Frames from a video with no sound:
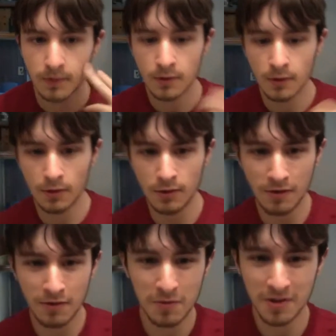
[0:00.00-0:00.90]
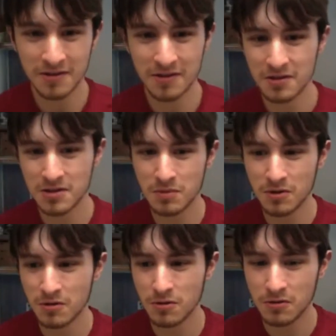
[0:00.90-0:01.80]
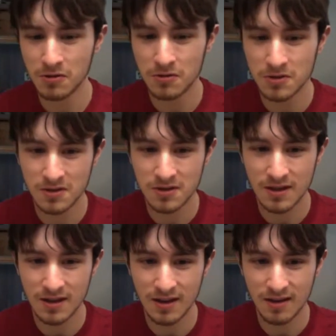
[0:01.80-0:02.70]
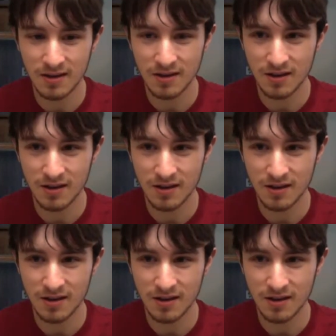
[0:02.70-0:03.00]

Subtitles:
Hello, everyone. It's me, Coleiosis, and